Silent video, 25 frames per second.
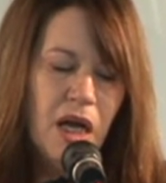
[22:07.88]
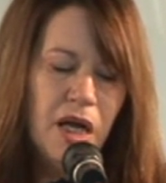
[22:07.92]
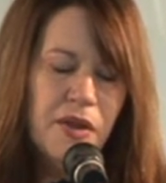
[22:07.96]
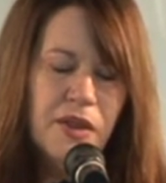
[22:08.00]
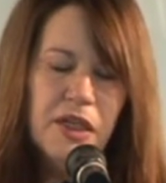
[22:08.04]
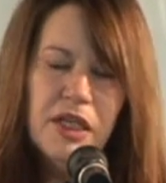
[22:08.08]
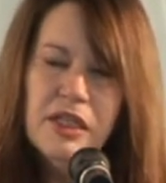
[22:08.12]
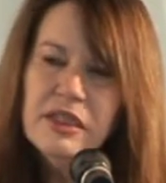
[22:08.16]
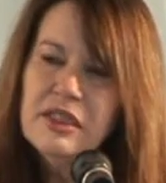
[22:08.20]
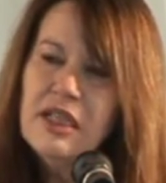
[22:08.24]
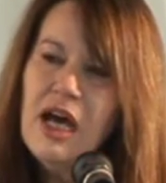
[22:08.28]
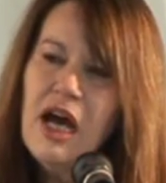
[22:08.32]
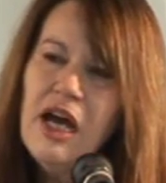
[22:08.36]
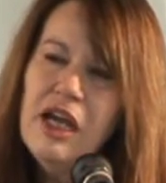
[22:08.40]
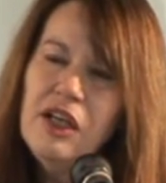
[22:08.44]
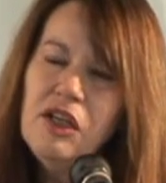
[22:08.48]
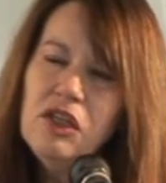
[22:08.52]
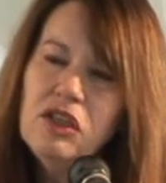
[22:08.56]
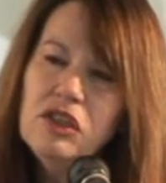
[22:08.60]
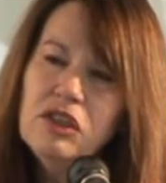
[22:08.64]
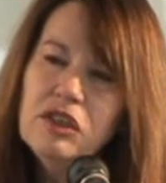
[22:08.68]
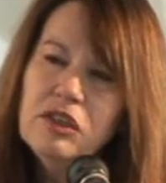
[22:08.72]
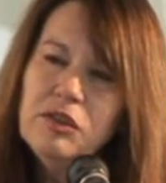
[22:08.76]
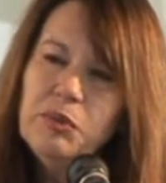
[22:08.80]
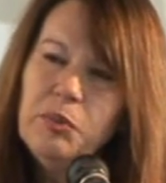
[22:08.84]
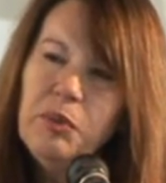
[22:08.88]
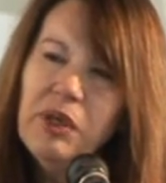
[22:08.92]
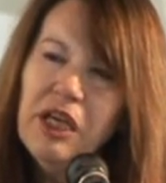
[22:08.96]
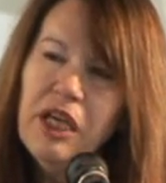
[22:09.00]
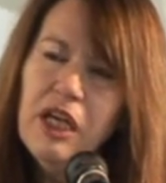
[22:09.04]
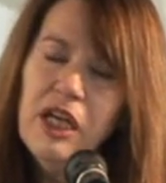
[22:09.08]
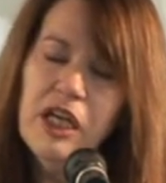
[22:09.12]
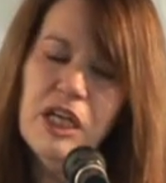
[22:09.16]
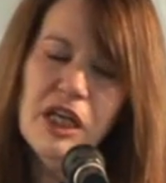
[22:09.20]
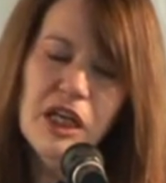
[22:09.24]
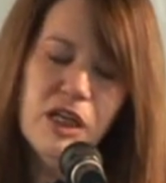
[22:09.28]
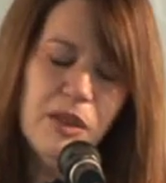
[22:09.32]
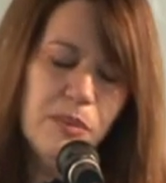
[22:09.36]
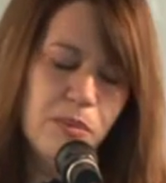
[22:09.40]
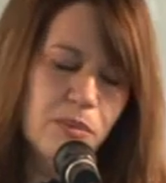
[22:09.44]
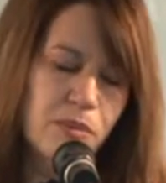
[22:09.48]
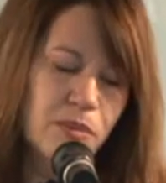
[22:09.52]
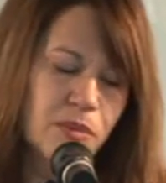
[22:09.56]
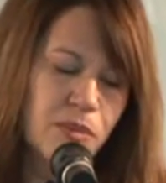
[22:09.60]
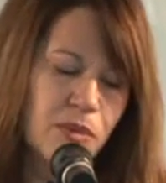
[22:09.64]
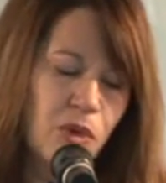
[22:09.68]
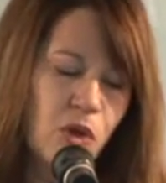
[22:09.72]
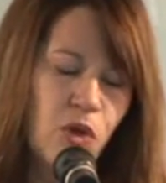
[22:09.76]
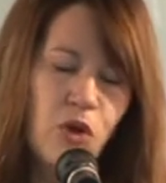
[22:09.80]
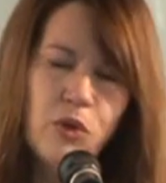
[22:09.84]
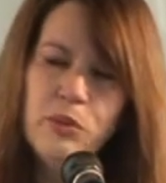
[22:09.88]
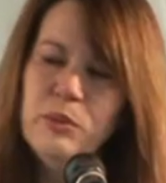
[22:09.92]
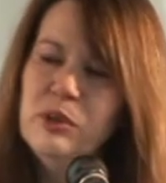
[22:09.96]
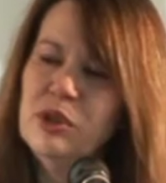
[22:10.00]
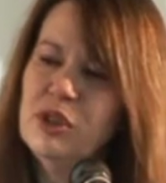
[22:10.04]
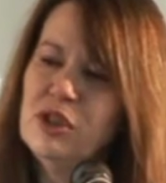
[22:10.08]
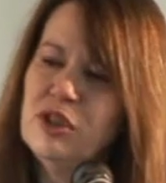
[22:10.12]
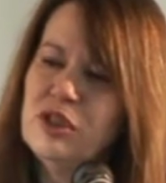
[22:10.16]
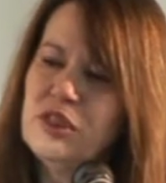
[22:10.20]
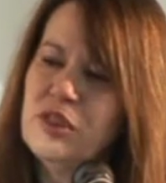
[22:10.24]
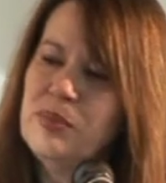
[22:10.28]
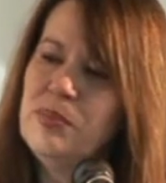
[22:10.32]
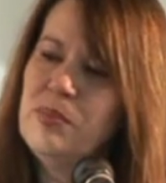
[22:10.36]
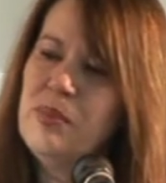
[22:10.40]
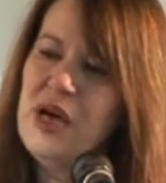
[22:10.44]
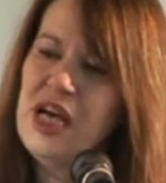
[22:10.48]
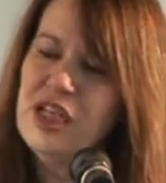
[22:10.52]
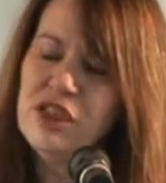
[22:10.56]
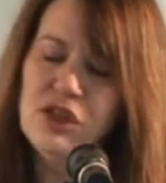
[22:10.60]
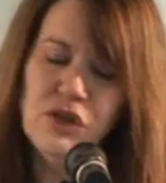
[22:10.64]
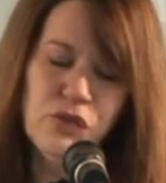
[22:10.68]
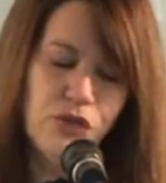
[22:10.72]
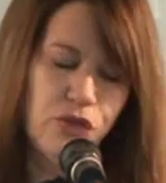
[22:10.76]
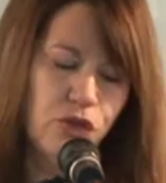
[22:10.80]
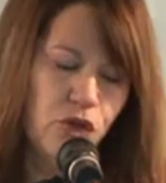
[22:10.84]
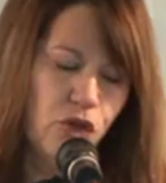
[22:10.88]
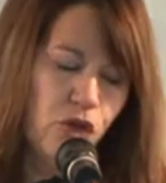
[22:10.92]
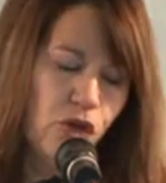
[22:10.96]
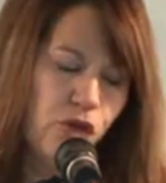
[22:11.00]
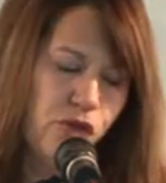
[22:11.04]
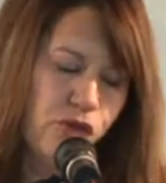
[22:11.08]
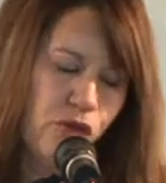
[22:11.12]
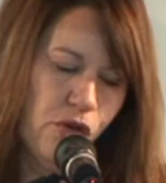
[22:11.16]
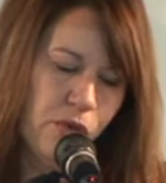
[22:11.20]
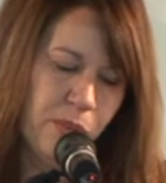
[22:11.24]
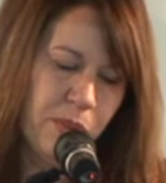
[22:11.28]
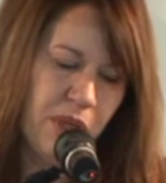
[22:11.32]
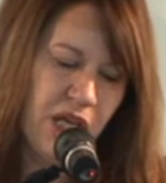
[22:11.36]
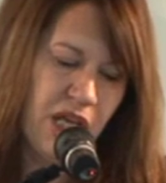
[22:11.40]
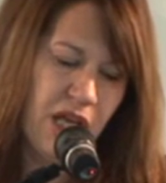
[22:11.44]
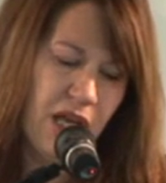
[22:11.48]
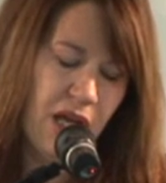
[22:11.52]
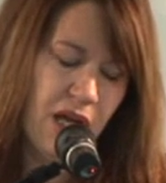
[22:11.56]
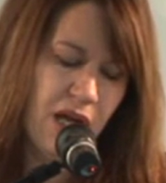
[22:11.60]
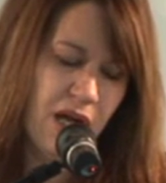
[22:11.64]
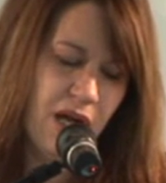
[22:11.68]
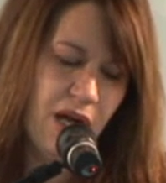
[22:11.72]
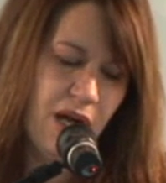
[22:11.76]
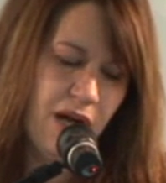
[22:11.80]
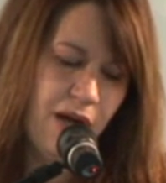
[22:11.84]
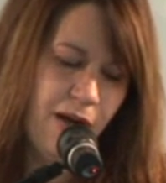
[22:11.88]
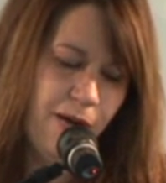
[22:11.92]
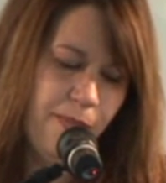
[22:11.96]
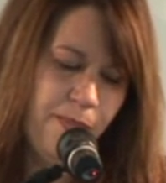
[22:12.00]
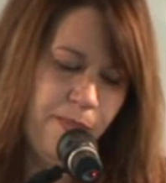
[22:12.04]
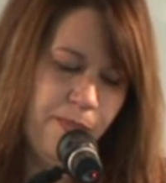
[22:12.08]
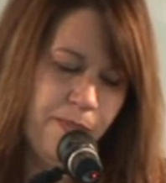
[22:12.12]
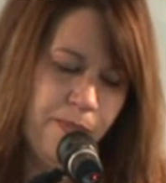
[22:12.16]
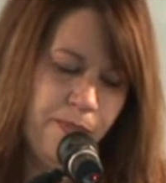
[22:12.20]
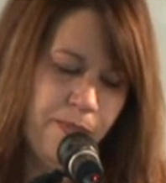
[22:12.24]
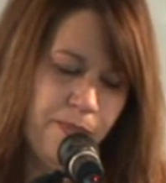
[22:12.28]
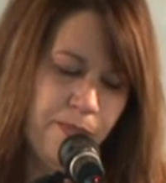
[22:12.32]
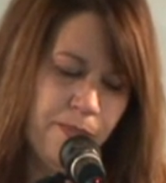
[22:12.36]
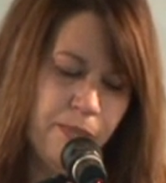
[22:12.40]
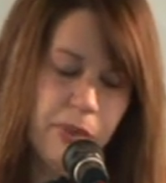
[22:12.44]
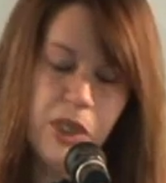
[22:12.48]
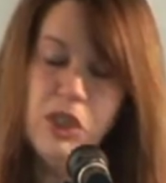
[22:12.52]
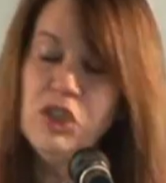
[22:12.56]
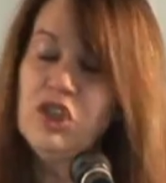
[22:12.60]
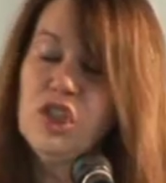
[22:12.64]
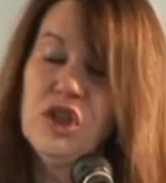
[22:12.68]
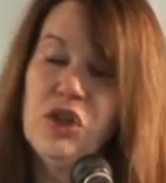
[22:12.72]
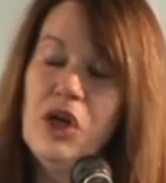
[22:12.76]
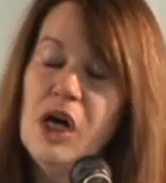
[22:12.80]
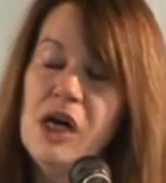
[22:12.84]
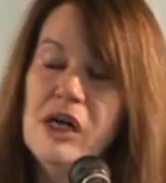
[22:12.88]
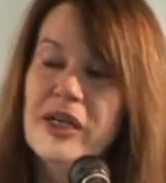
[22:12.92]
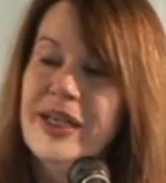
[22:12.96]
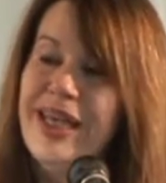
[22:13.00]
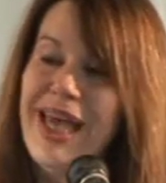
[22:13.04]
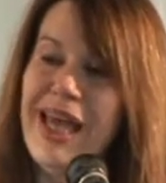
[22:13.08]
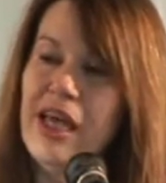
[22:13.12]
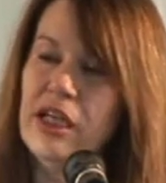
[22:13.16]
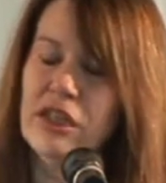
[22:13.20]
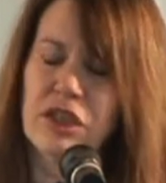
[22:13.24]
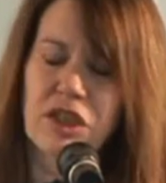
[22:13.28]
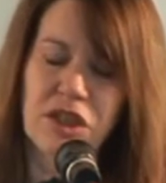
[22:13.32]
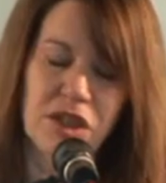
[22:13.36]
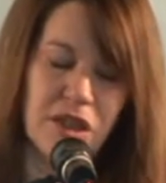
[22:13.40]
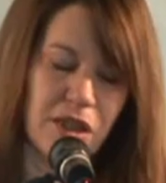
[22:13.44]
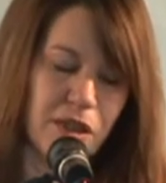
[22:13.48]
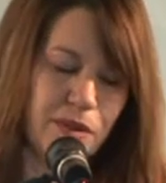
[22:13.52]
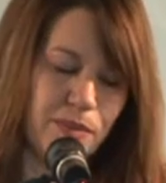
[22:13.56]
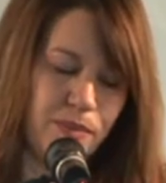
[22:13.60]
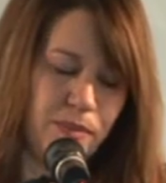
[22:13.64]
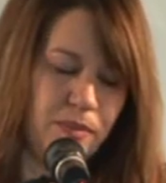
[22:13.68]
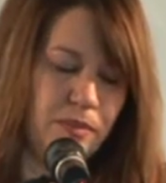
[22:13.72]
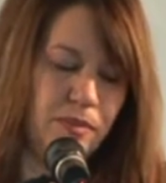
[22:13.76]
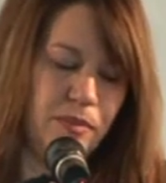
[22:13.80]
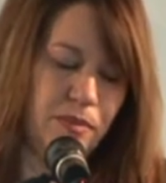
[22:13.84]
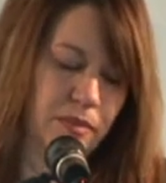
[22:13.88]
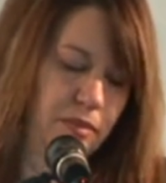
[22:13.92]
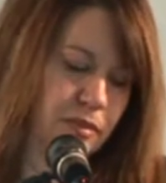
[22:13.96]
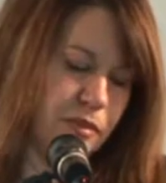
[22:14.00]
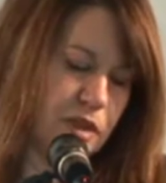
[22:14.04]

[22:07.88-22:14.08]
And these islands became almost a metaphor for me, because you can't get to them.